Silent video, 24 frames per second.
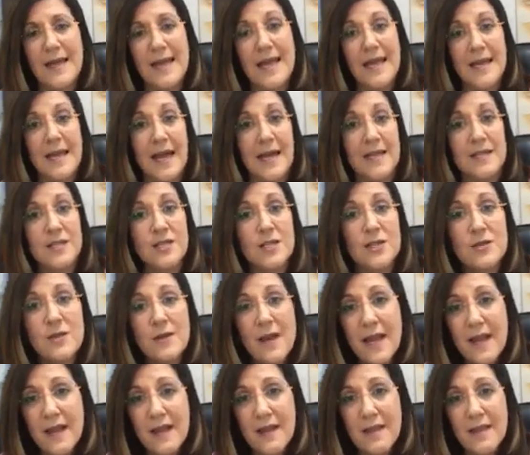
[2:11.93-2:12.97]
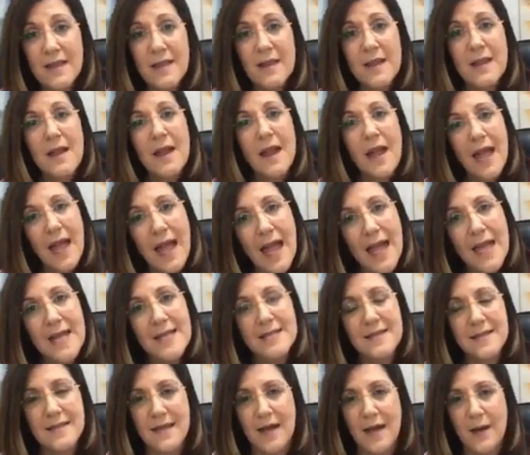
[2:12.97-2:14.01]
in our strength
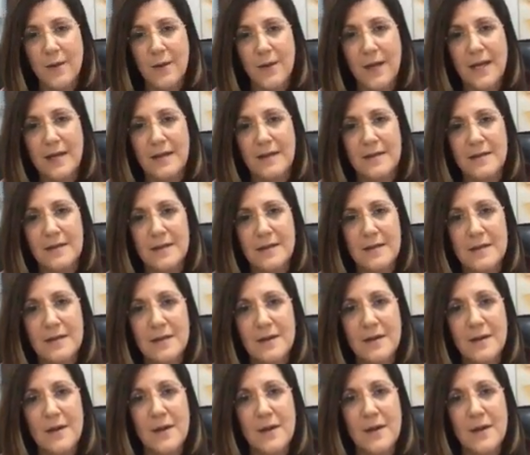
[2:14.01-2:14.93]
and in our weakness.